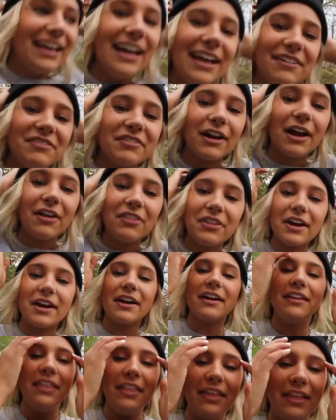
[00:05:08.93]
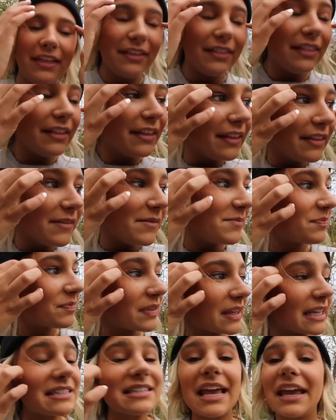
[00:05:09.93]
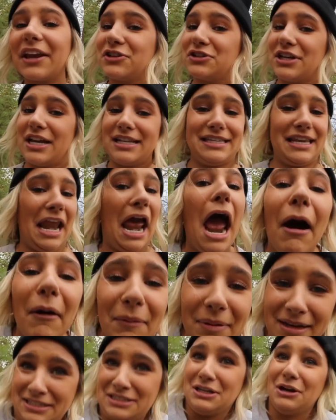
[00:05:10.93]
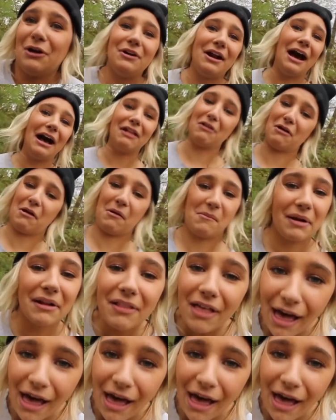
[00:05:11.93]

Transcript: if you're out there, you take your chance now. You don't know how long I'm gonna